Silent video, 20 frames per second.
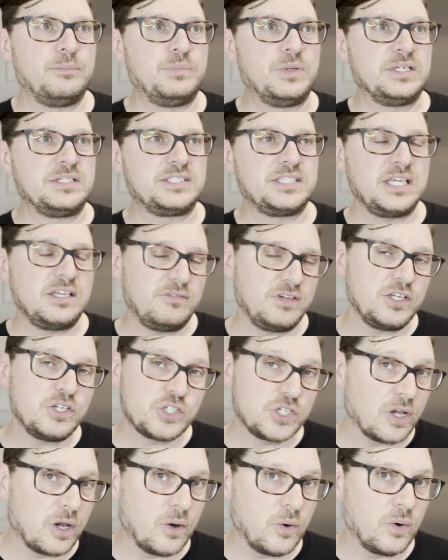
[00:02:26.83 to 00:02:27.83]
TV
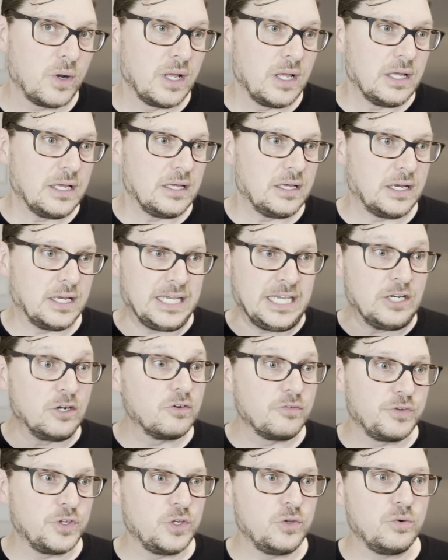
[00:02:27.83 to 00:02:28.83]
show uh,
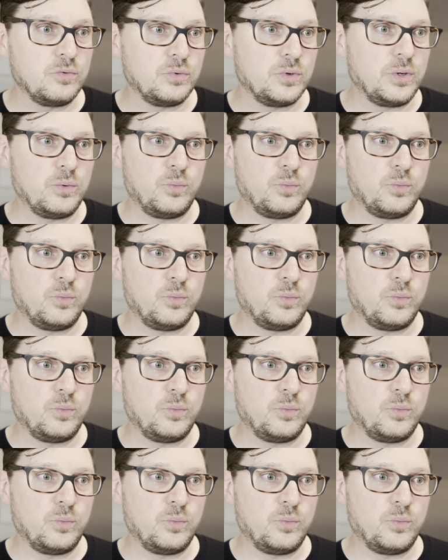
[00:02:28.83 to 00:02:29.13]
interview,